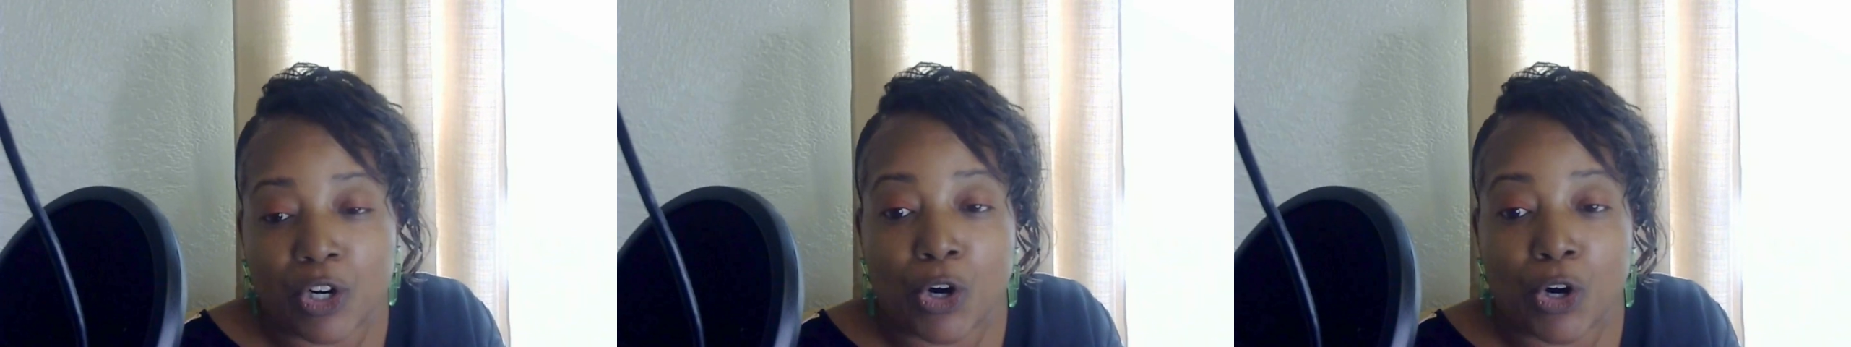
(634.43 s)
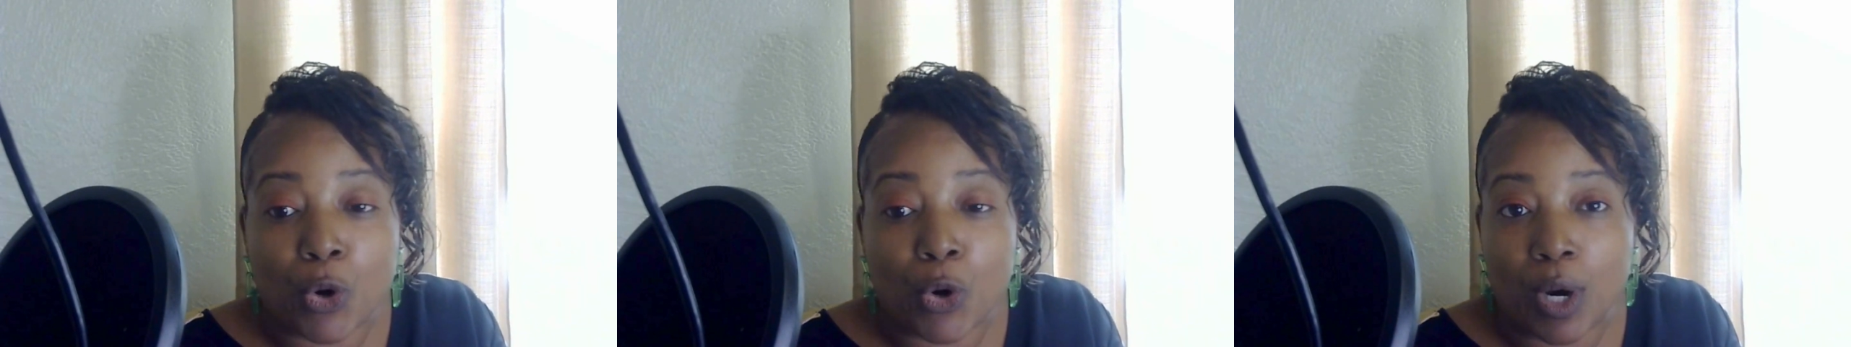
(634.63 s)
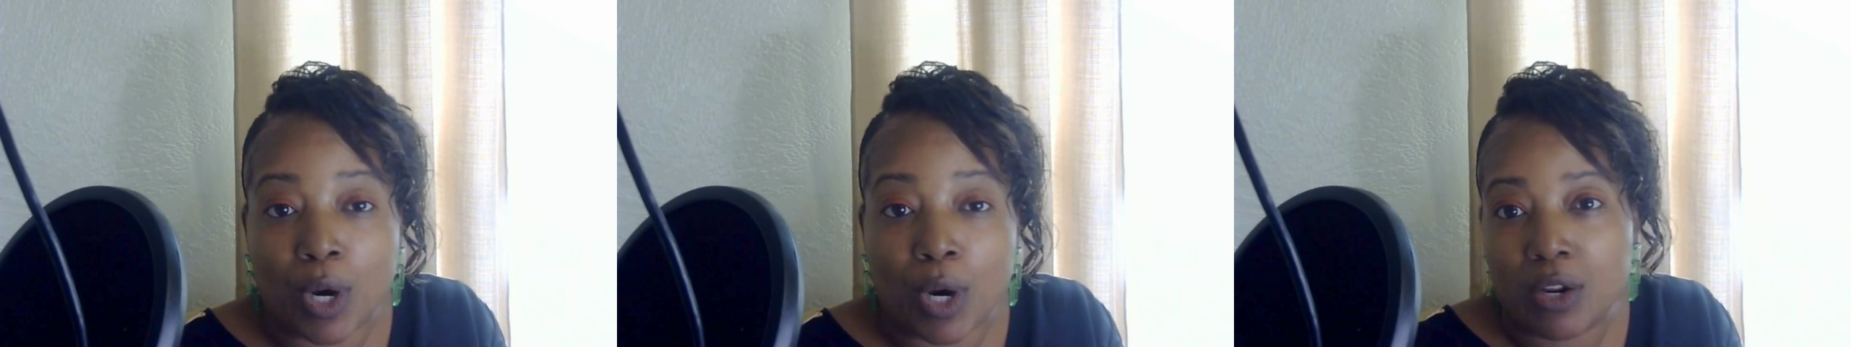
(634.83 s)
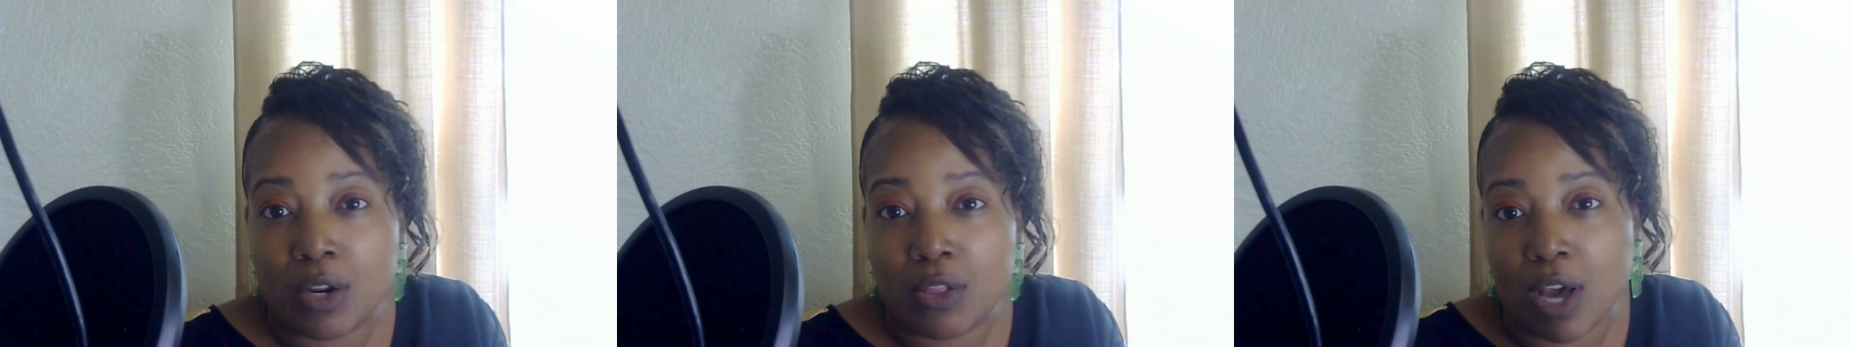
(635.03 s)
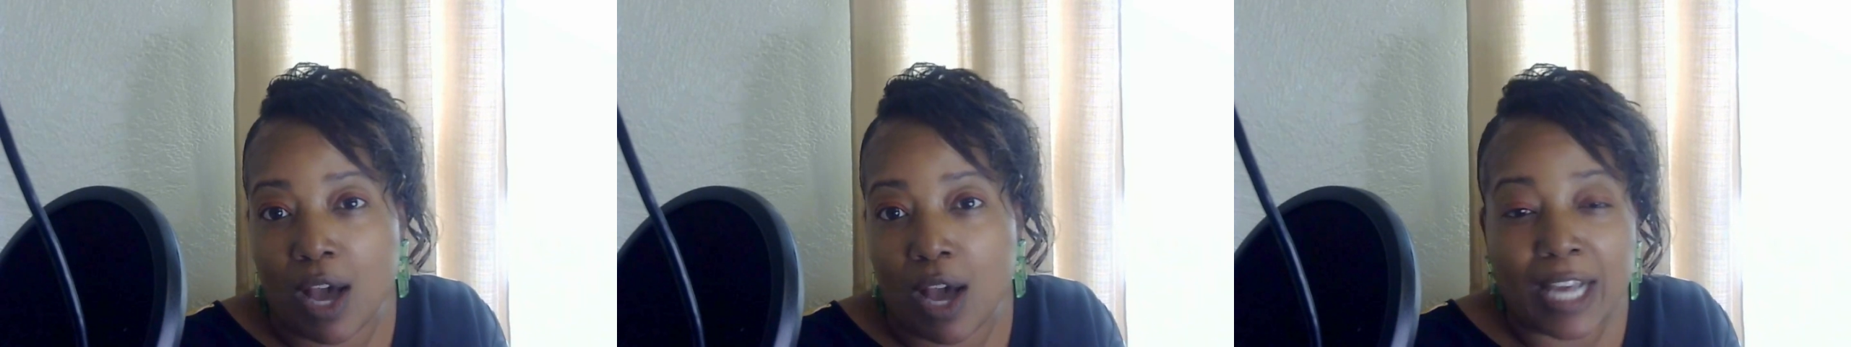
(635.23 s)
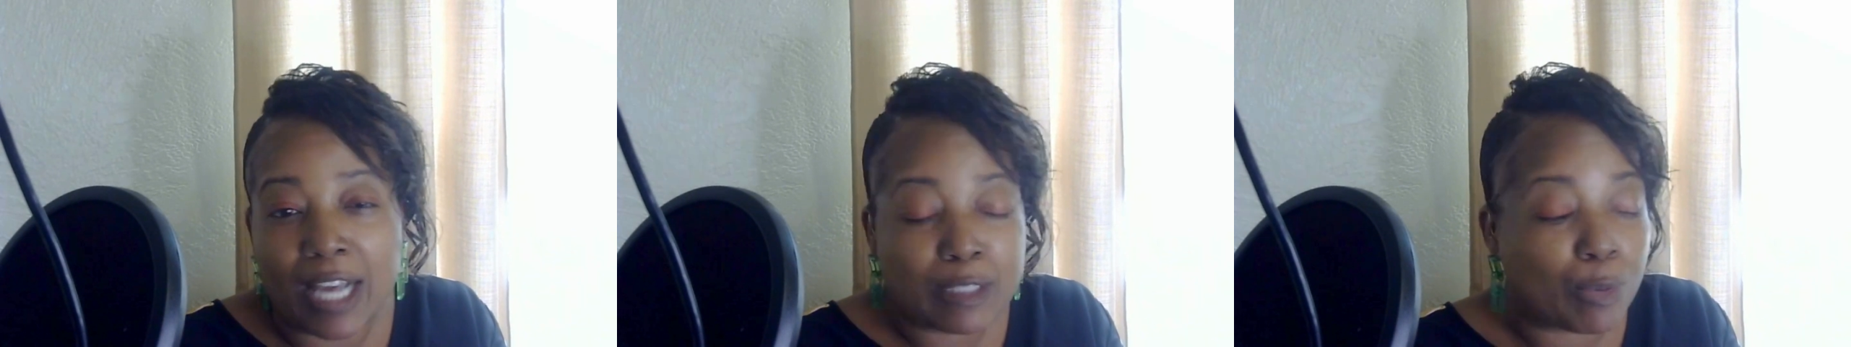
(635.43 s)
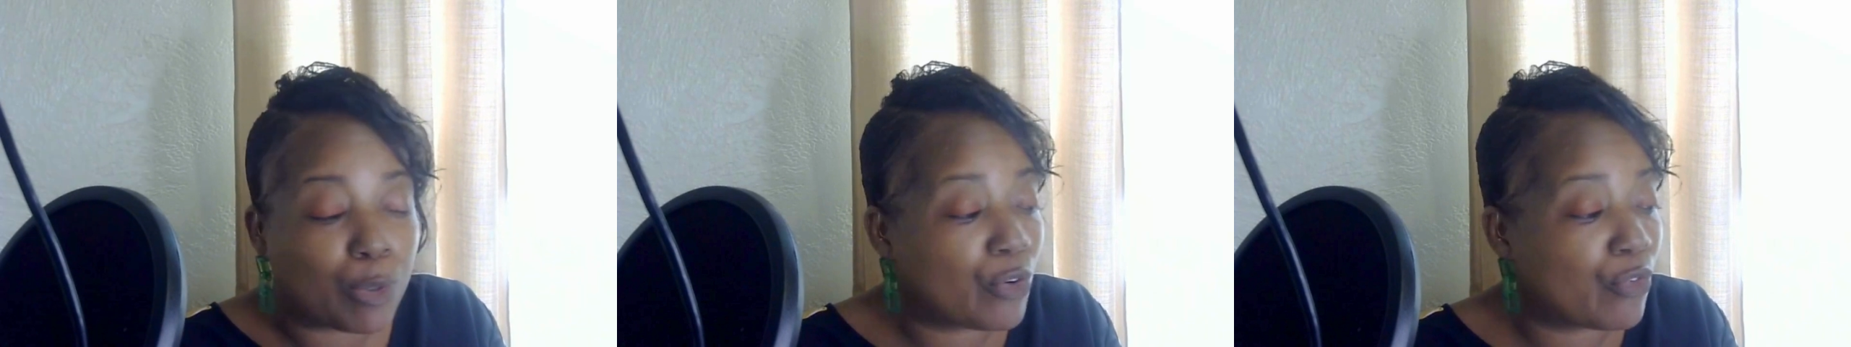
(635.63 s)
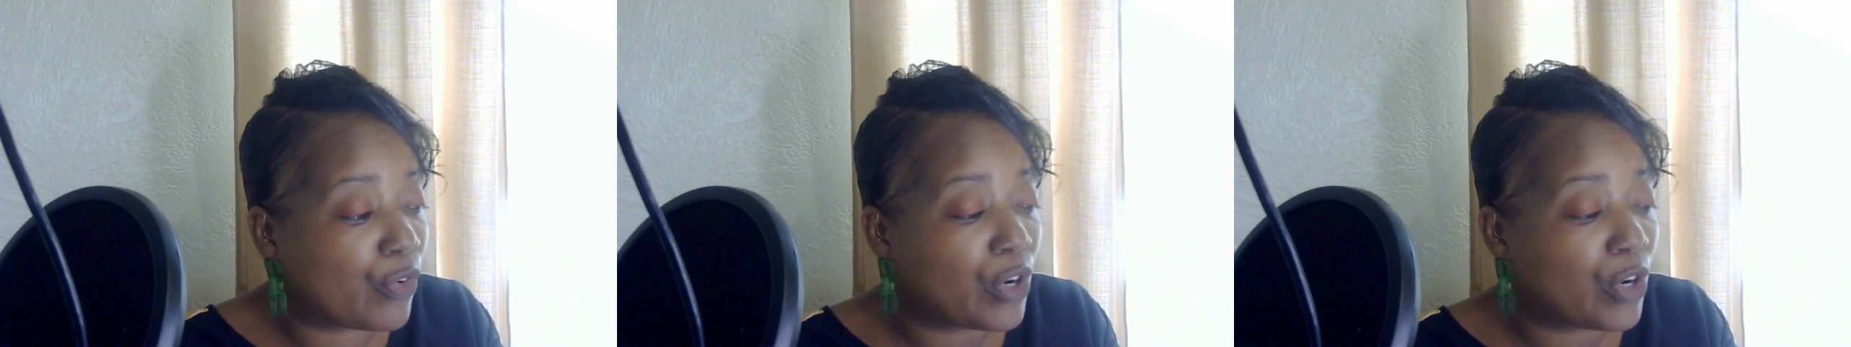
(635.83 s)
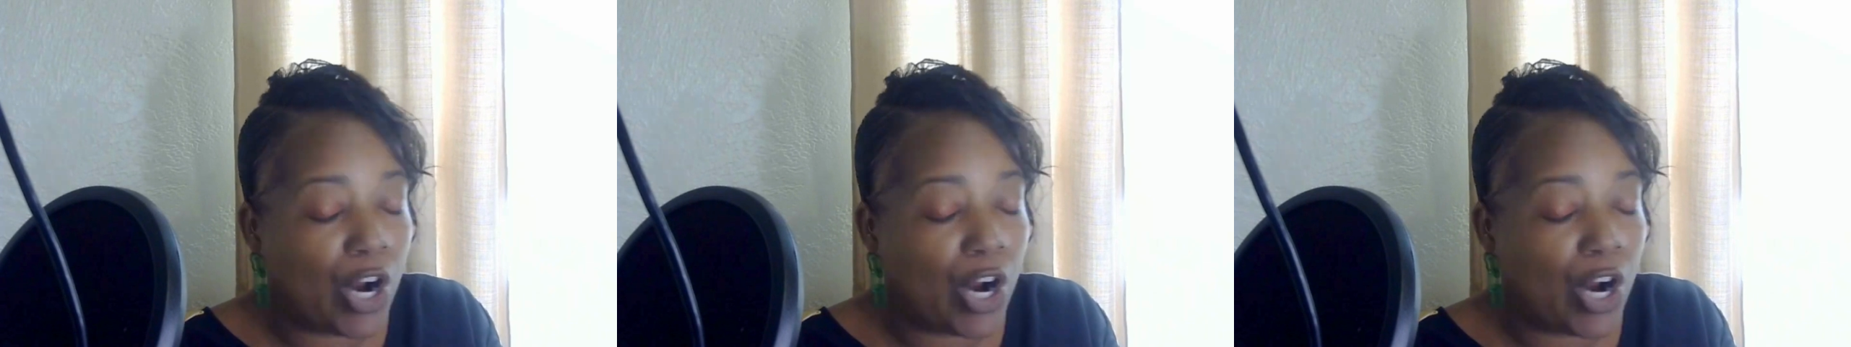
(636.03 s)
or the hospital for